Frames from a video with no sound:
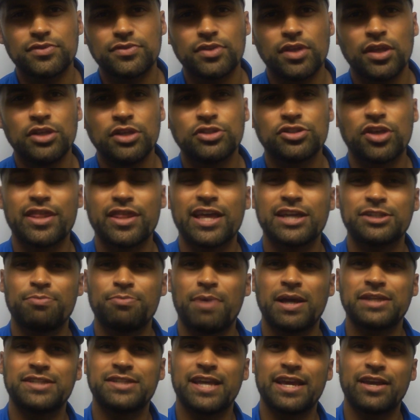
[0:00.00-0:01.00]
So that's
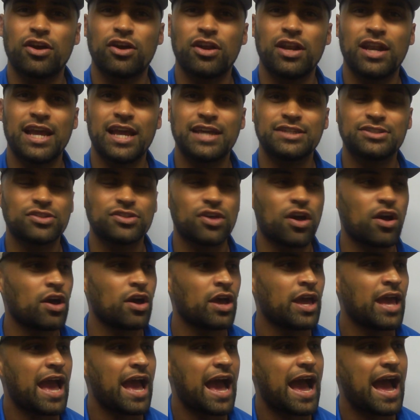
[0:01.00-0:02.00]
my take on Leicester,
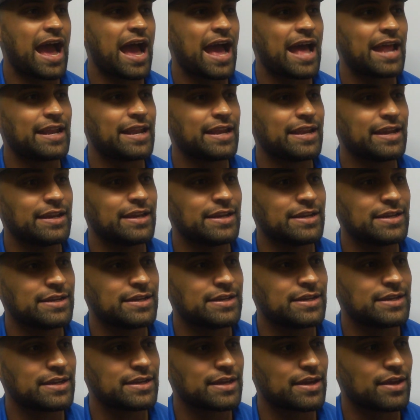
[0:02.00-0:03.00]

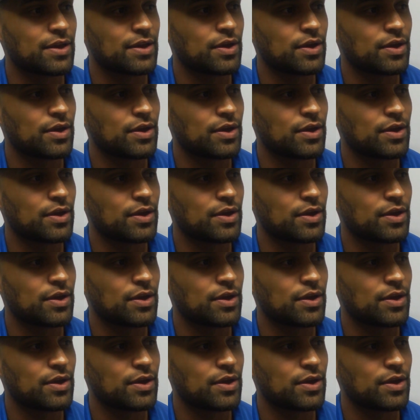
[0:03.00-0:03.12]
and